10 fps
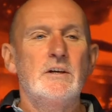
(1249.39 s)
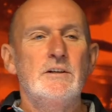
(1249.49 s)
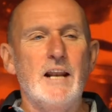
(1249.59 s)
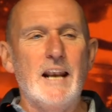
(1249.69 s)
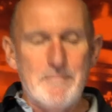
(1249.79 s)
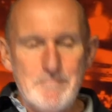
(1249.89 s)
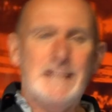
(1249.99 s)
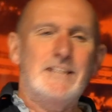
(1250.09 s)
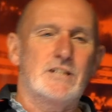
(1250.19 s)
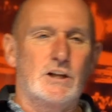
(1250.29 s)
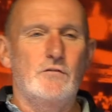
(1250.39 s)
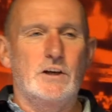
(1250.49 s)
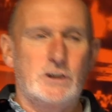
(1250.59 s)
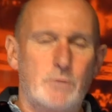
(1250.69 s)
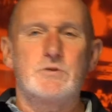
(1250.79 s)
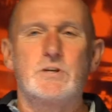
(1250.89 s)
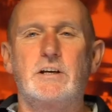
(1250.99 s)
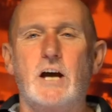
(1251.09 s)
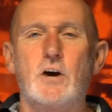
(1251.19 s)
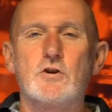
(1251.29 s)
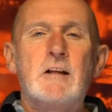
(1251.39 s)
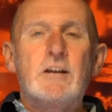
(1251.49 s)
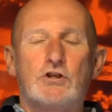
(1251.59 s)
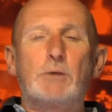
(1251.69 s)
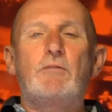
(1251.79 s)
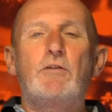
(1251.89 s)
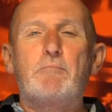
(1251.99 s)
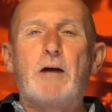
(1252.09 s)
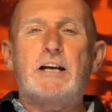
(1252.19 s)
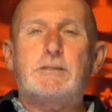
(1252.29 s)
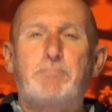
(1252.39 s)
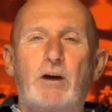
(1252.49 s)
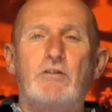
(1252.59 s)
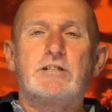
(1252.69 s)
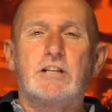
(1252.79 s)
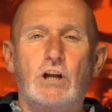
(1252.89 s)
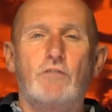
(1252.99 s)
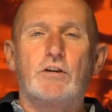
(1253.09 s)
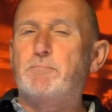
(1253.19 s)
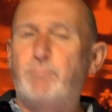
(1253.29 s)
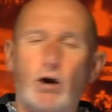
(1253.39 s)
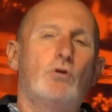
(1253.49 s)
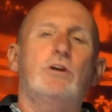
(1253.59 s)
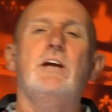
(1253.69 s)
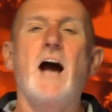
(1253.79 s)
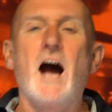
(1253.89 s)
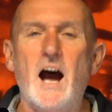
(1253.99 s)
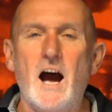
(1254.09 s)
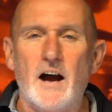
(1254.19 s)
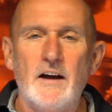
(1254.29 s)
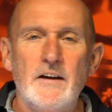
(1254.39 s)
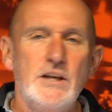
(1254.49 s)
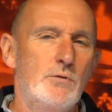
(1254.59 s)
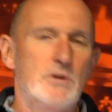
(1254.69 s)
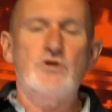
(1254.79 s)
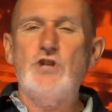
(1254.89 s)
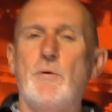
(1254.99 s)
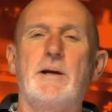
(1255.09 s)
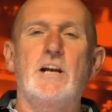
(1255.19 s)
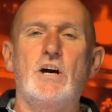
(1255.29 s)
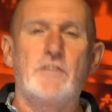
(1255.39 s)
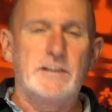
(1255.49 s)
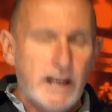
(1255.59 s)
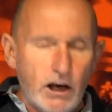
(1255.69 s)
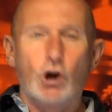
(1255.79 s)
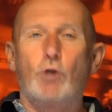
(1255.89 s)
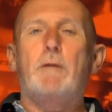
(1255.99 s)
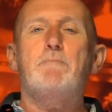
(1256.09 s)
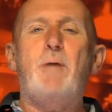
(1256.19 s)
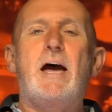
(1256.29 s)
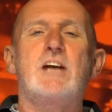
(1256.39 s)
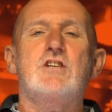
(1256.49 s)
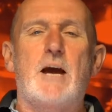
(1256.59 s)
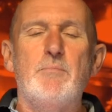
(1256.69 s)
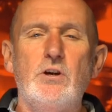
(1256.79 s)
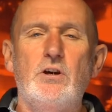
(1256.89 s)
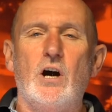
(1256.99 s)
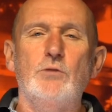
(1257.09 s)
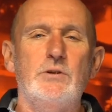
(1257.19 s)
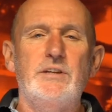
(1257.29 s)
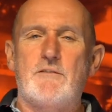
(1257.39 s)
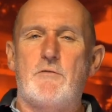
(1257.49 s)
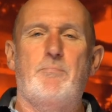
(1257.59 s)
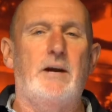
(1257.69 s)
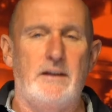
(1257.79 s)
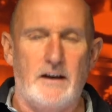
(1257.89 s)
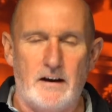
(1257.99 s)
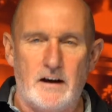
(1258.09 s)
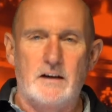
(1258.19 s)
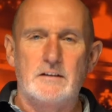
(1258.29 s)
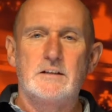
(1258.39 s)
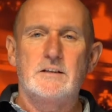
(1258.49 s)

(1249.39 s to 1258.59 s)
Not like man's love that comes and goes. Some of you have experienced love that's broken your heart. You were so in love and then it all went pear-shaped. God will never break your heart.